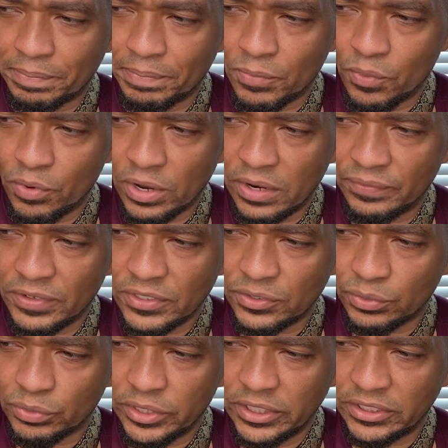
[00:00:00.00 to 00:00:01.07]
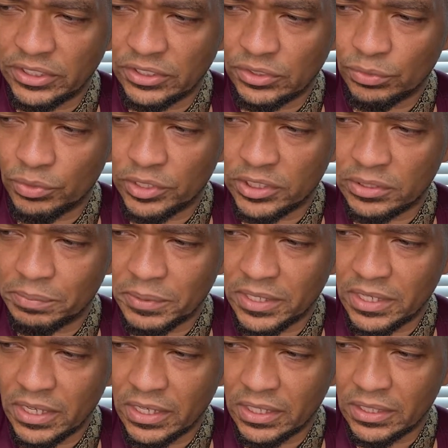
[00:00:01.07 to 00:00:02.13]
one of his reasons was
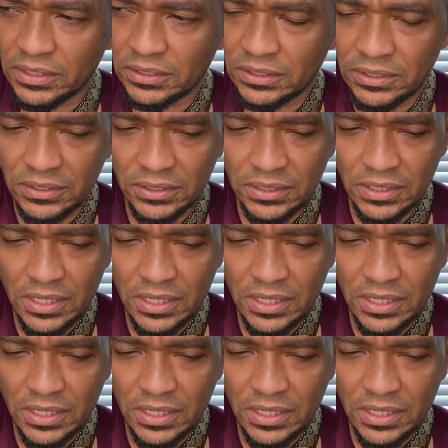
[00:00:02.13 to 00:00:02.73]
because